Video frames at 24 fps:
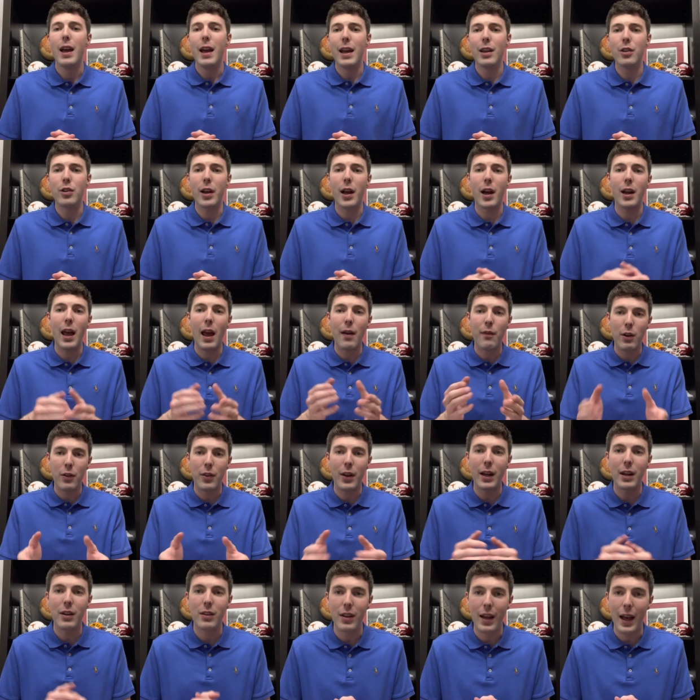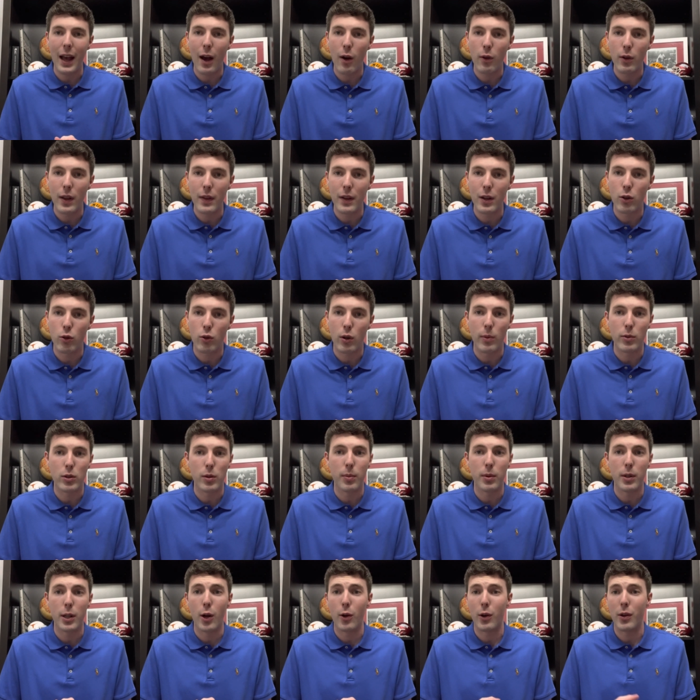and check out everything down in the description
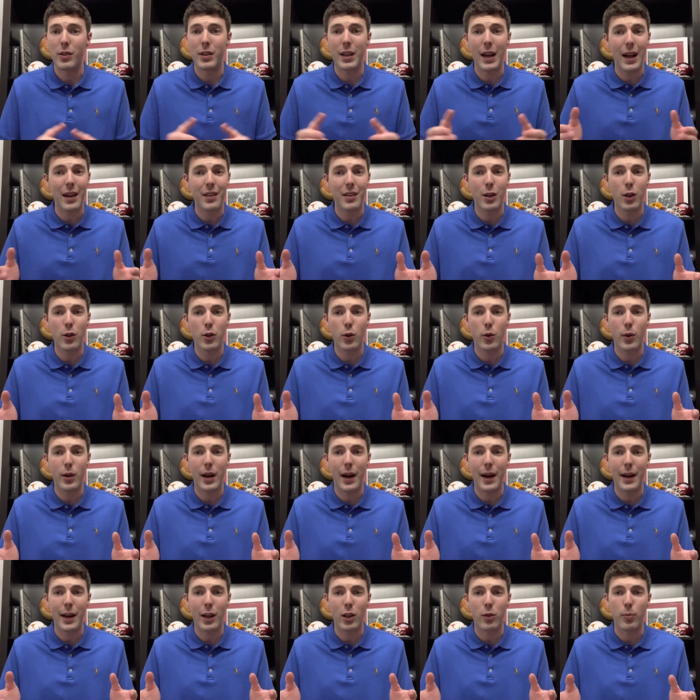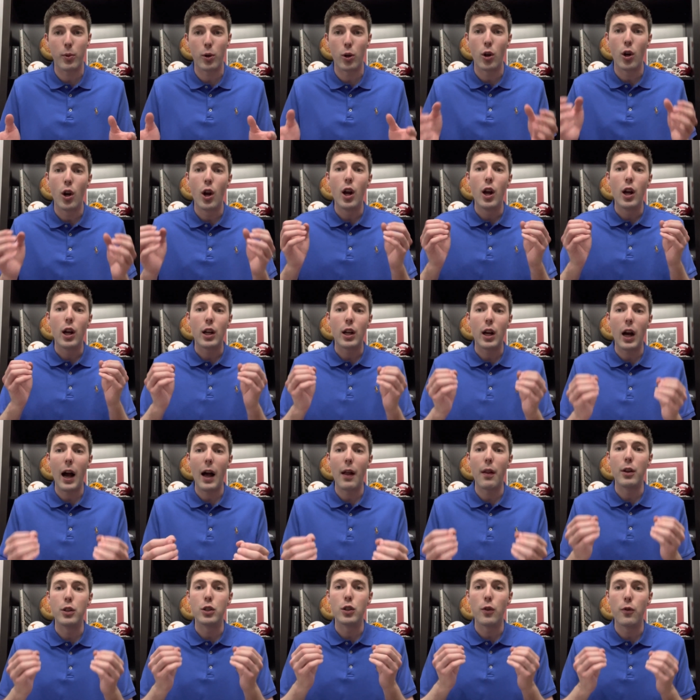below. Because guys, here at the Gridiron Expert,
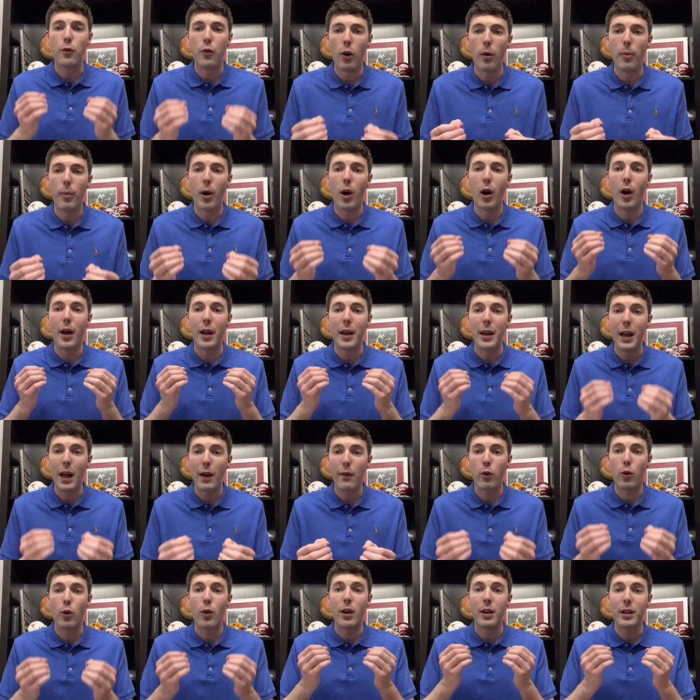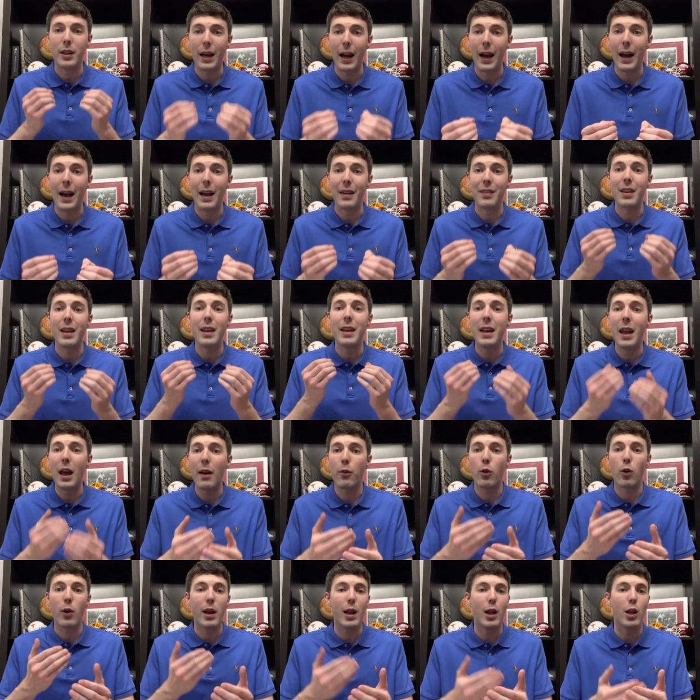college football never dies. It
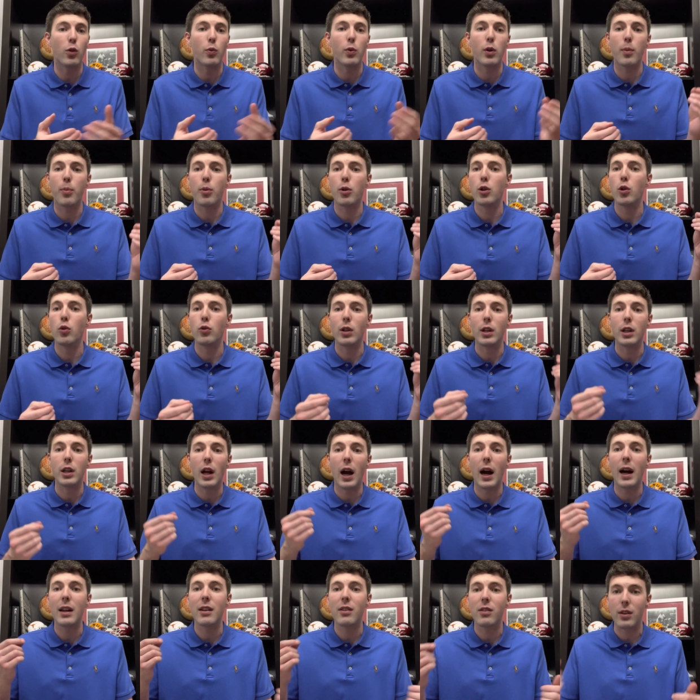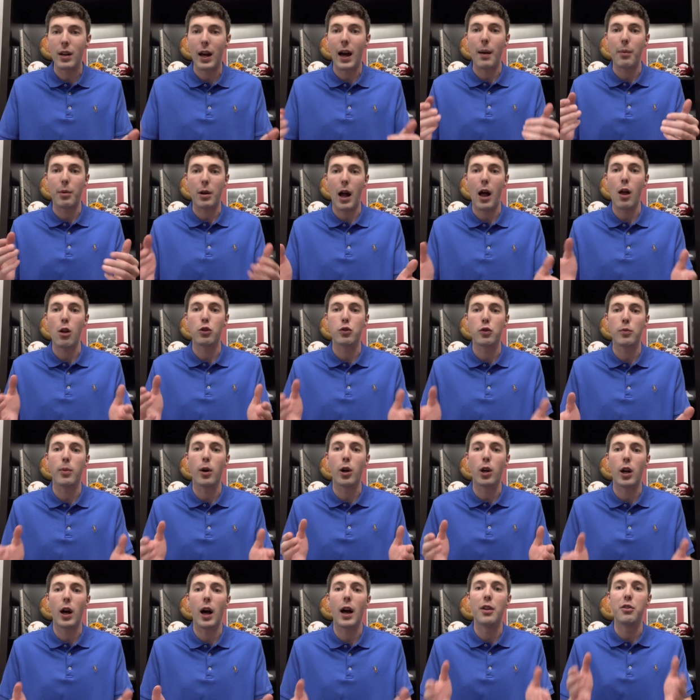never ends. We are producing nonstop college football
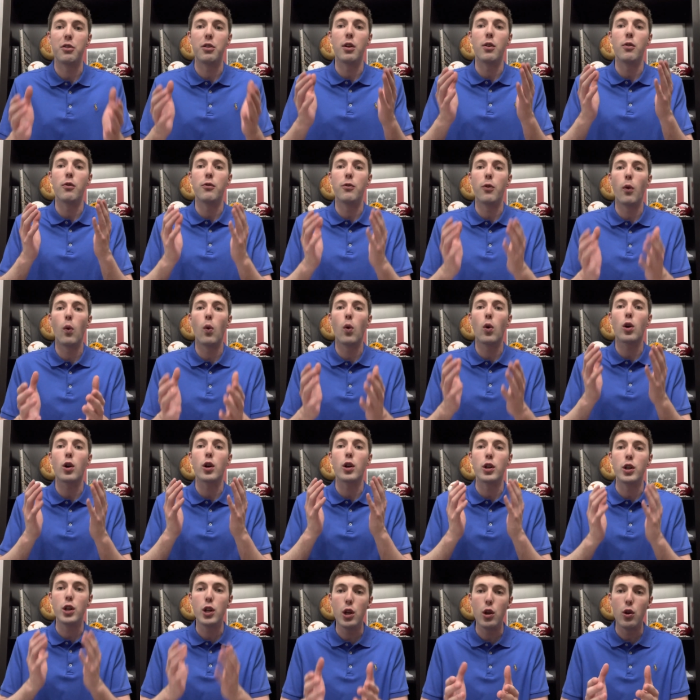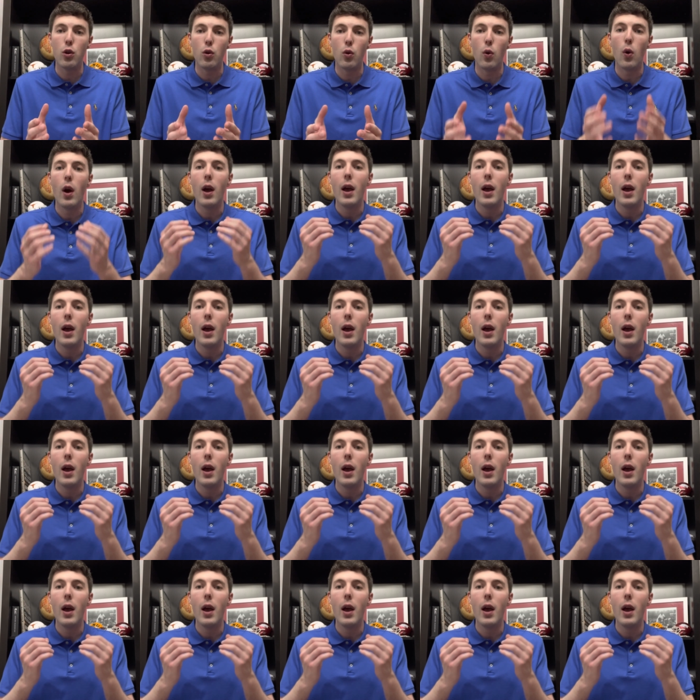content for you,